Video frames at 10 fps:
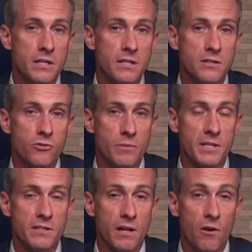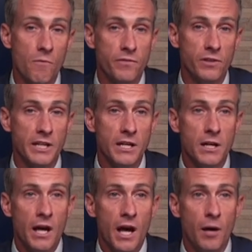these treatments can
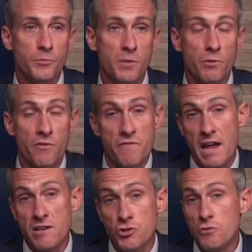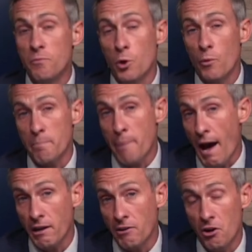hopefully help to prevent you from going
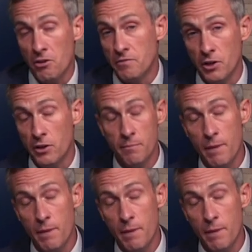back into heart failure,